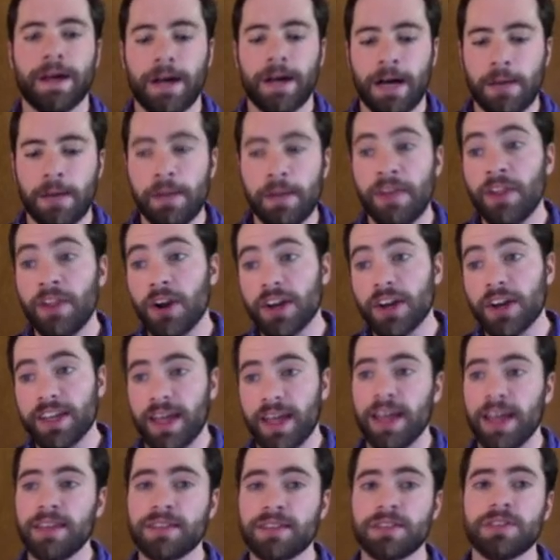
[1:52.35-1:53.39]
And there are
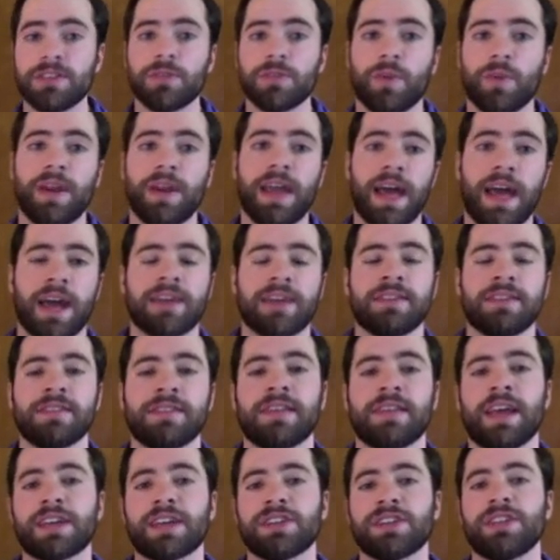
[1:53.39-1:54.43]
cases when X is
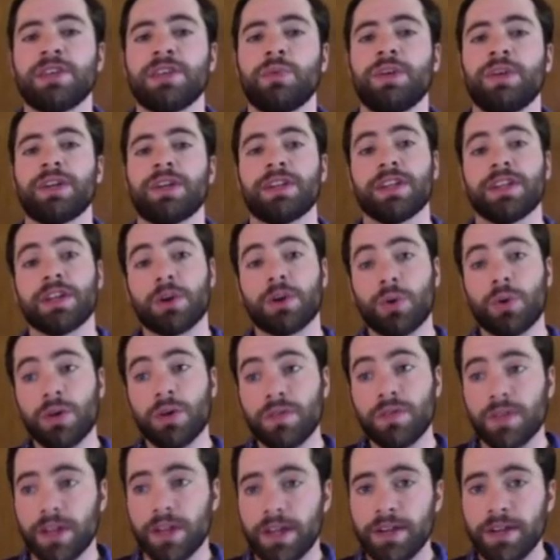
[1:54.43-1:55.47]
actually weakly
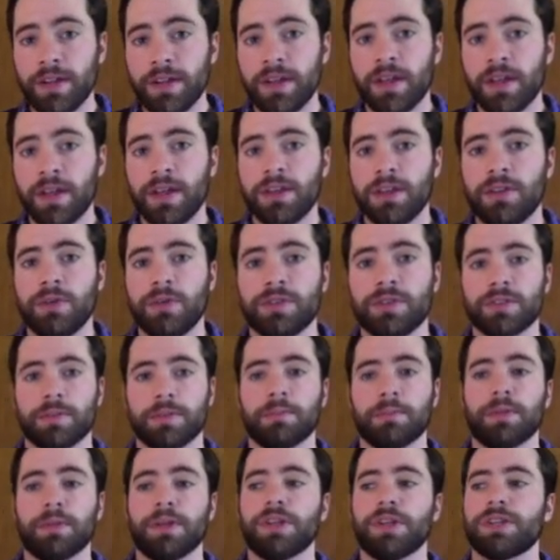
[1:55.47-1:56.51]
equivalent to its
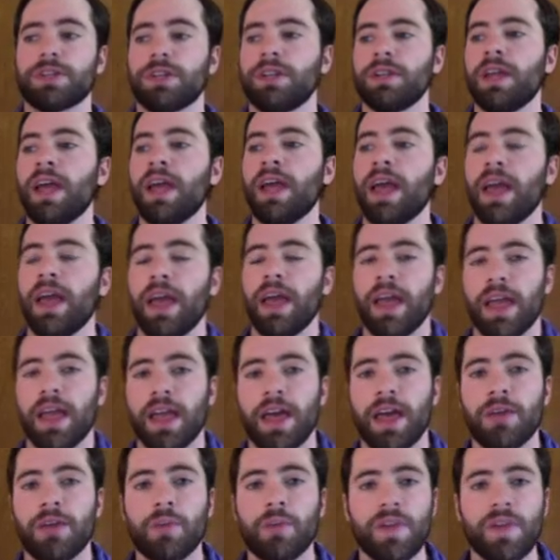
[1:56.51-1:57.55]
completion.
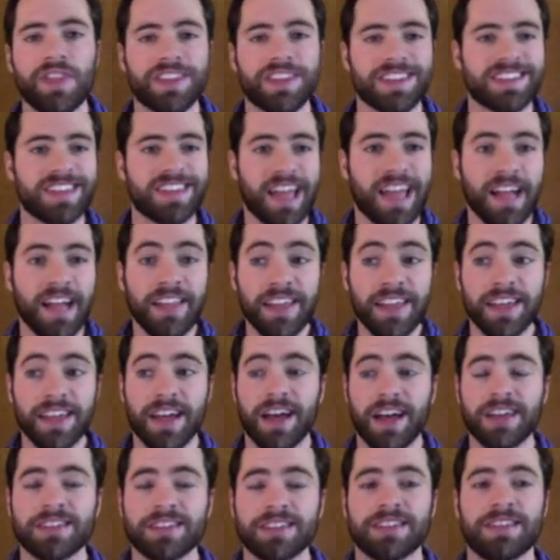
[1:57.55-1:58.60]
And what this is telling
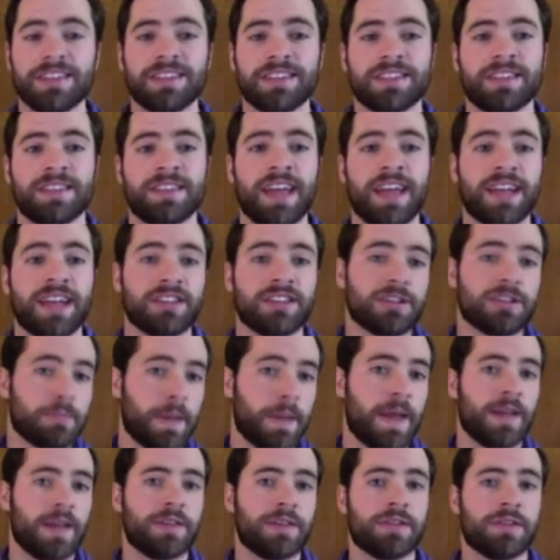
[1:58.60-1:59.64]
us is that that
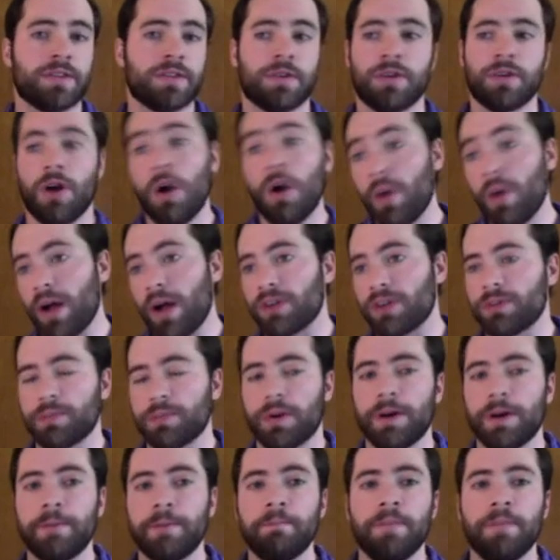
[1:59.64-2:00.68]
space, or
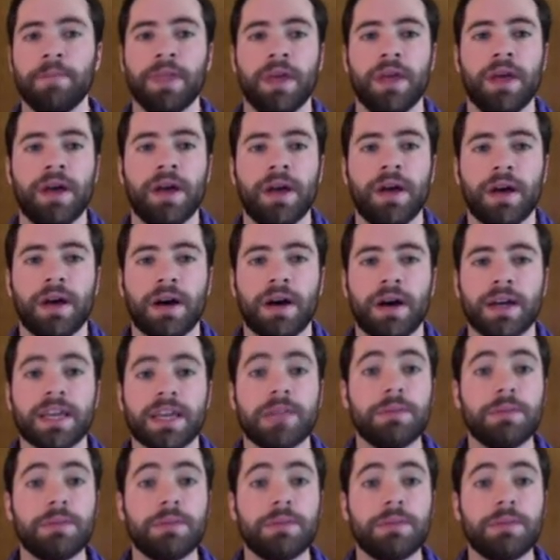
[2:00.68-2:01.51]
O-algebra, can be